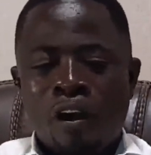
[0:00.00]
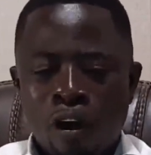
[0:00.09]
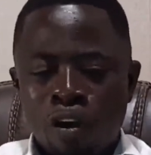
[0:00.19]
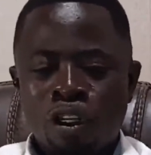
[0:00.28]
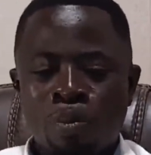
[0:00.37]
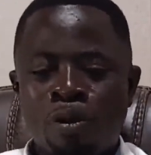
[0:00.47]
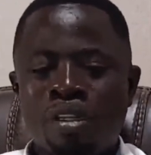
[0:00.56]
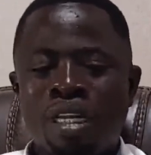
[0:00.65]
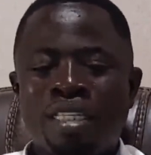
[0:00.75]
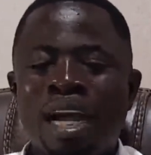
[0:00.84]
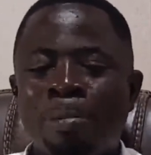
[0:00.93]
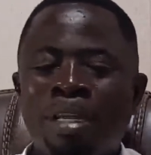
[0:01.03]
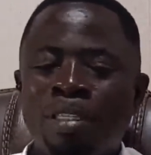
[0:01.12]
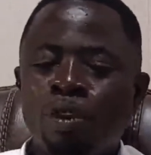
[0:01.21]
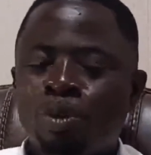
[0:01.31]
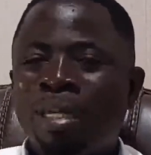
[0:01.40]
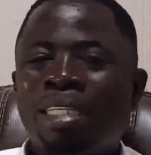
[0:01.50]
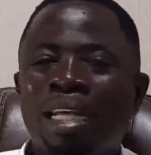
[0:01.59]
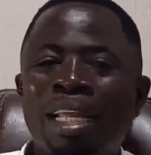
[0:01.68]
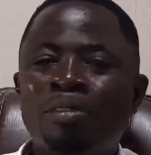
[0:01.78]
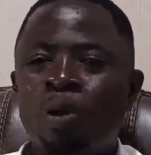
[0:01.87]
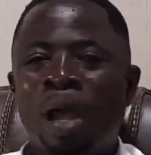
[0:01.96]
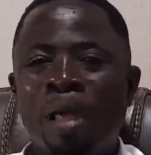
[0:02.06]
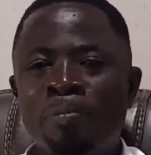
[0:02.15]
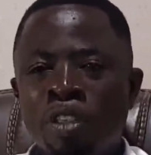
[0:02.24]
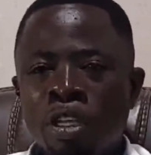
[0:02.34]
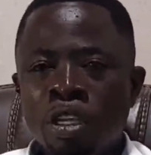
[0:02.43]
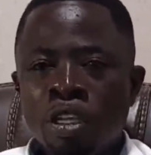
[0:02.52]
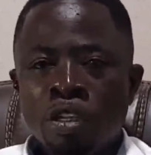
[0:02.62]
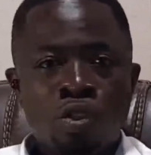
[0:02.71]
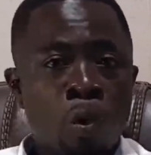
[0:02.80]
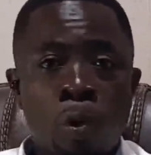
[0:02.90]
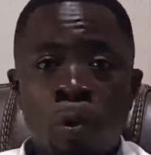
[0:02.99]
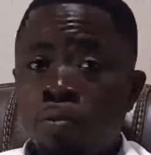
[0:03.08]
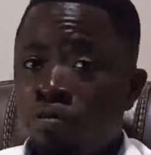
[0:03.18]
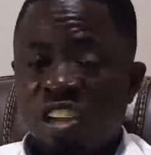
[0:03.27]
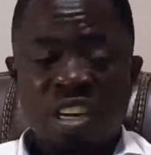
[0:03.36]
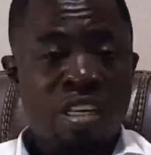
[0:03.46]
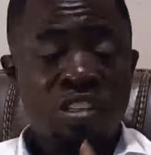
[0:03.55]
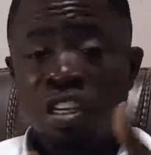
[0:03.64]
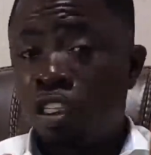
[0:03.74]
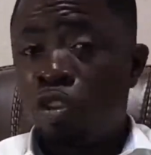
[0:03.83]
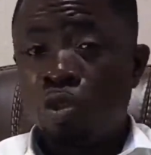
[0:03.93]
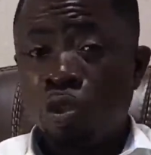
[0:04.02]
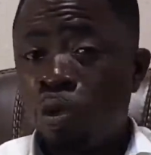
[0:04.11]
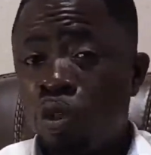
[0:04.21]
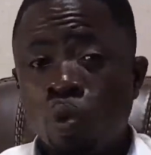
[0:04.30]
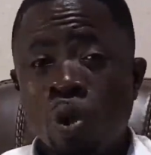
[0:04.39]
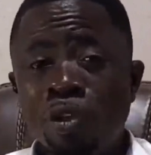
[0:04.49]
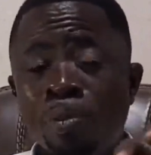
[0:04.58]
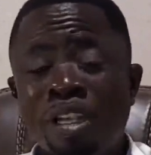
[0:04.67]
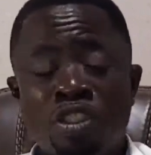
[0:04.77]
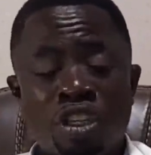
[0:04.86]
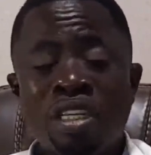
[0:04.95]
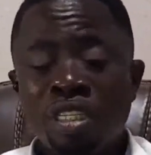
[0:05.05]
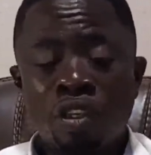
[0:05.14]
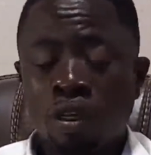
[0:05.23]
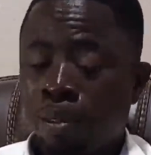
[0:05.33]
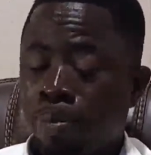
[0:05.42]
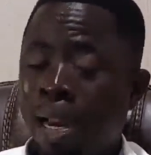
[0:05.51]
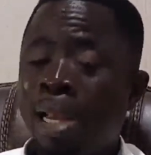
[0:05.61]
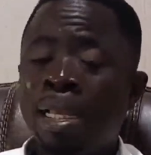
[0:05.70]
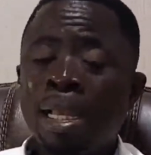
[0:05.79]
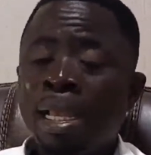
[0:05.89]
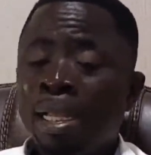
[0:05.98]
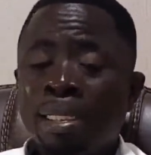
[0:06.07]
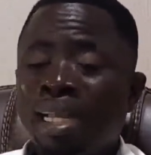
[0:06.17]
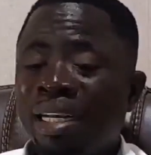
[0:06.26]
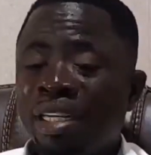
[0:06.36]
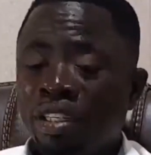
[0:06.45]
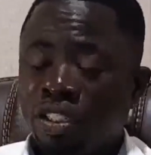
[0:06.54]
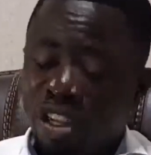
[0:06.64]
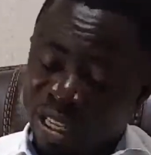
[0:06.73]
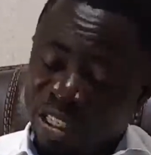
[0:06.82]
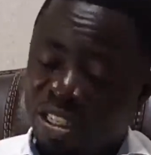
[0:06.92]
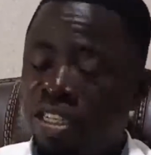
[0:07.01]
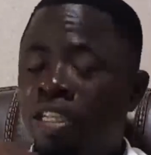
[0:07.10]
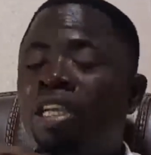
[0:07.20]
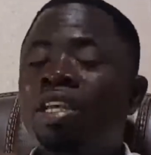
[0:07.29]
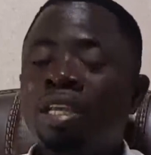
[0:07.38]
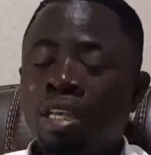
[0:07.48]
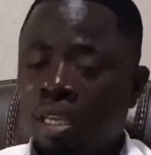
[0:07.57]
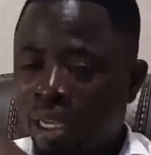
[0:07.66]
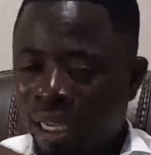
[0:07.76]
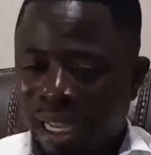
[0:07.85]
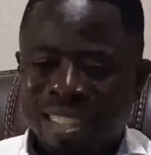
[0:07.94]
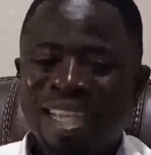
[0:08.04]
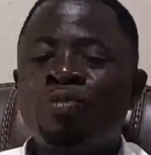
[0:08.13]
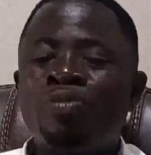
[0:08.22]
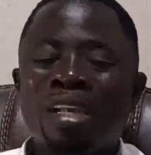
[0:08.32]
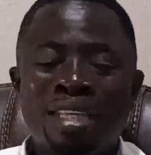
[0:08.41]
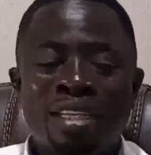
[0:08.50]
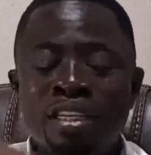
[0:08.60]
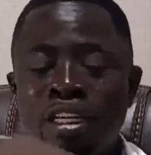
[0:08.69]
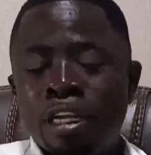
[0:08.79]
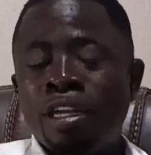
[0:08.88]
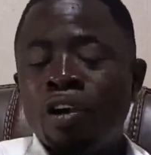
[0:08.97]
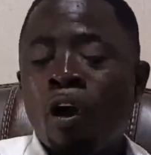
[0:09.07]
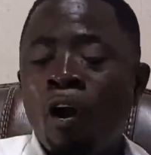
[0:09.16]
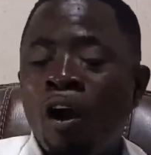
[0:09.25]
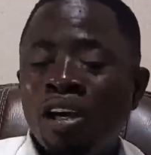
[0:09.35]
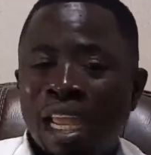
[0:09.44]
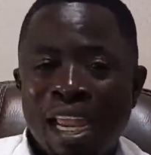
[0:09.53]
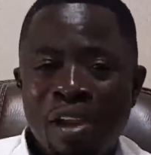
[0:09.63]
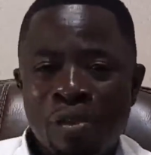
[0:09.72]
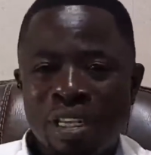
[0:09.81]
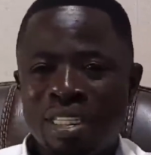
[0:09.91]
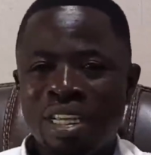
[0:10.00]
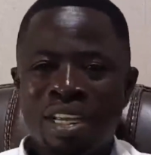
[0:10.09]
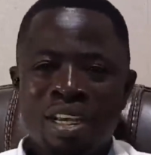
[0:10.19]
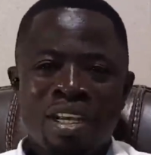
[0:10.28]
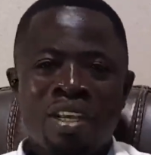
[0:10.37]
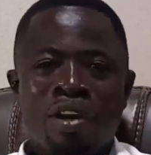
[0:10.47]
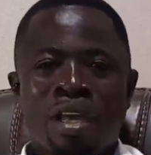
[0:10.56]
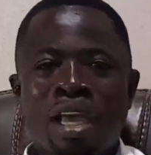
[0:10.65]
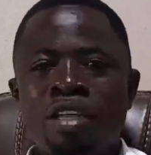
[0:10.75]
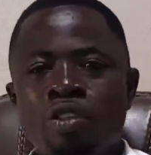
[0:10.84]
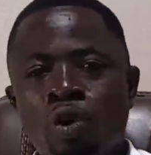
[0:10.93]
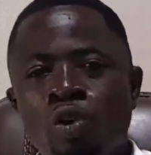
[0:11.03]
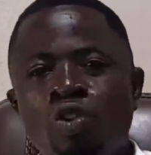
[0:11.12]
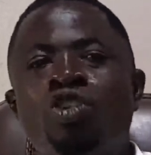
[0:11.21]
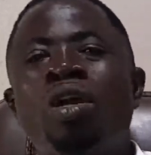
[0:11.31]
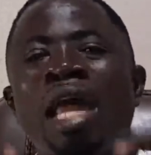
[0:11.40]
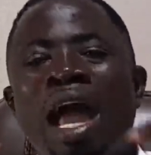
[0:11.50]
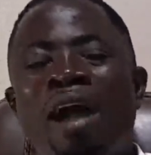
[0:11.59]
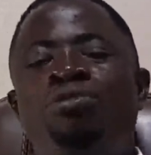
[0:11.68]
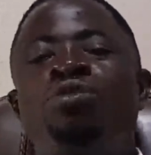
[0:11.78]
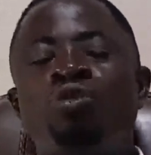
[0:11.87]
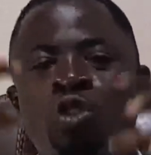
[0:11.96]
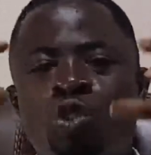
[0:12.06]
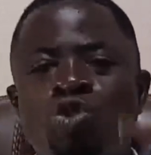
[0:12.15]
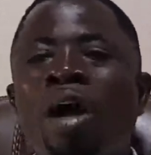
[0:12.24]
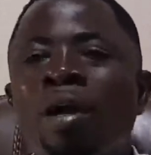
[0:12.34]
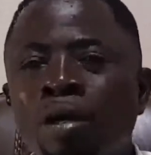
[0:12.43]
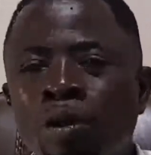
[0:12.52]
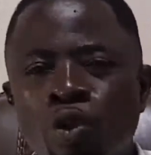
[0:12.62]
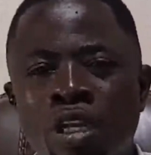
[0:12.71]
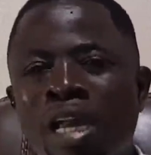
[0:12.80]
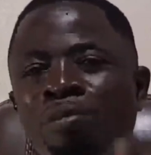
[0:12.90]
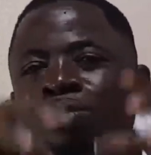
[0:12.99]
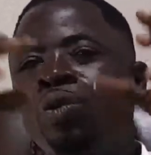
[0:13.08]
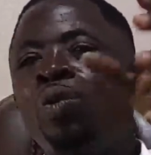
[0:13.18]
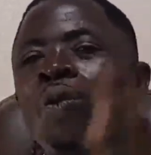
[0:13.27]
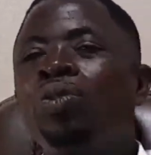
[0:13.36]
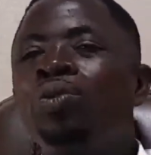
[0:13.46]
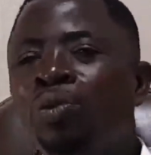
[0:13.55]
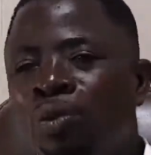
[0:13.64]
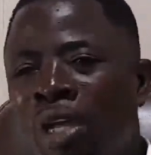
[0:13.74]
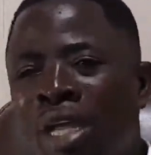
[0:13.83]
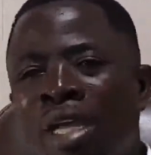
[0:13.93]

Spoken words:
on your project updates automatically everywhere. So it is easy to use. When you make changes on the plan, that change is effected in all the areas. Okay, so you don't have to struggle, you don't have to go through